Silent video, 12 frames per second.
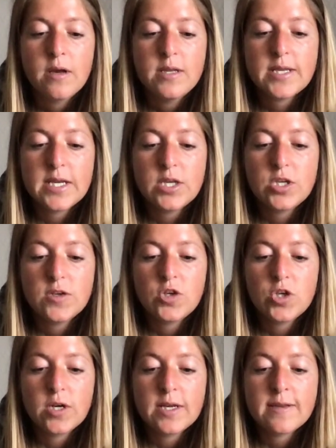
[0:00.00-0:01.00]
Dink just
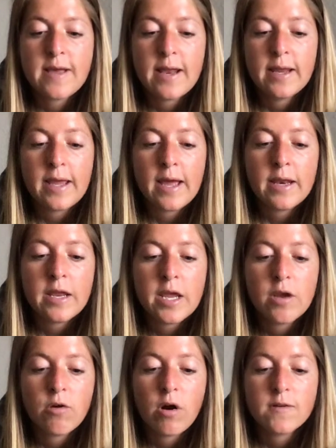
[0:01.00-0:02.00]
shook his head again. He
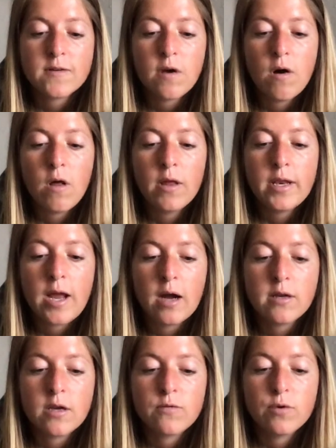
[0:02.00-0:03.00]
crossed the hall and
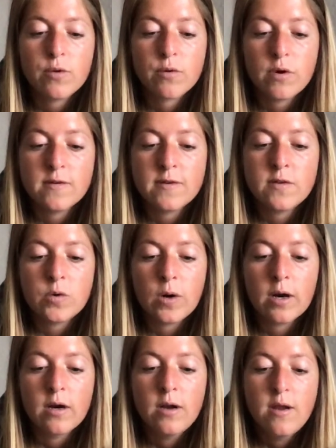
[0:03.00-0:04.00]
knocked on Ruth Rose's
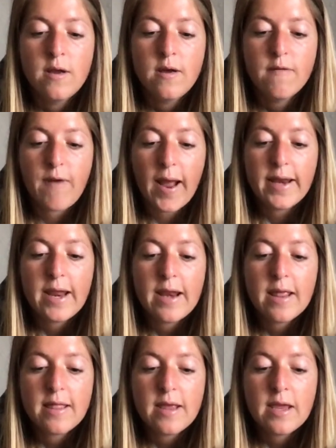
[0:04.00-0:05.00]
door. Find
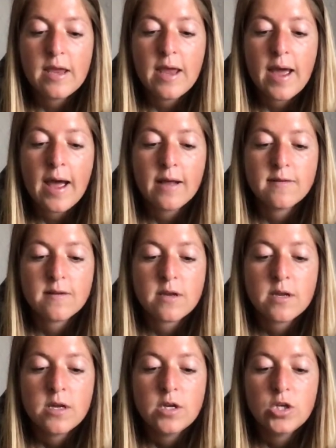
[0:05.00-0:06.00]
anything? He asked.
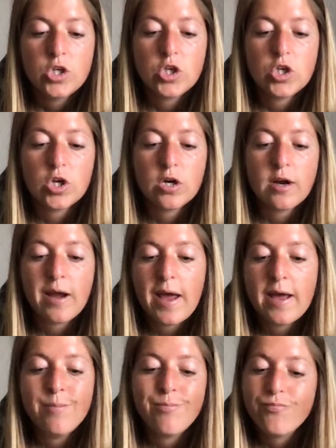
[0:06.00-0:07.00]
She shook her
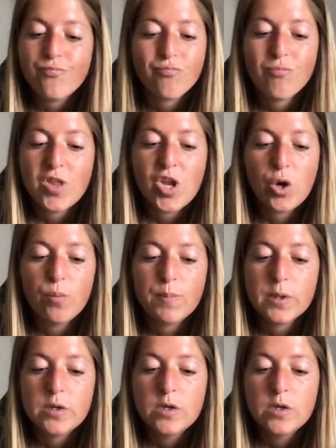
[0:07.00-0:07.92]
head. Nope.